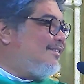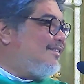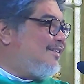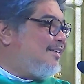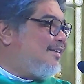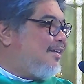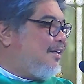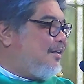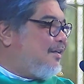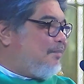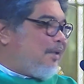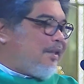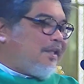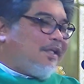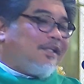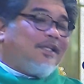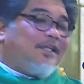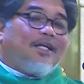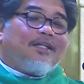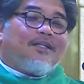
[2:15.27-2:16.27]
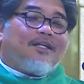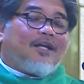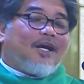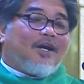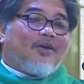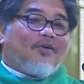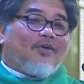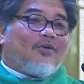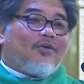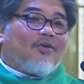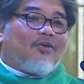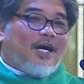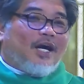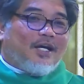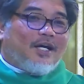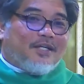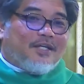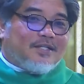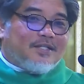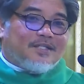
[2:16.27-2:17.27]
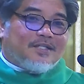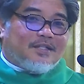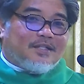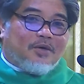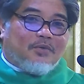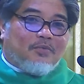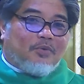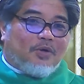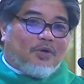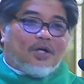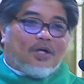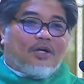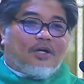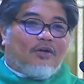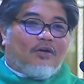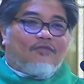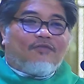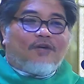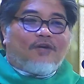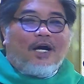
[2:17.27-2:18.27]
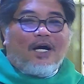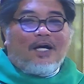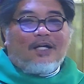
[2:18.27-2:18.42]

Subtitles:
but did not recognize the work of God.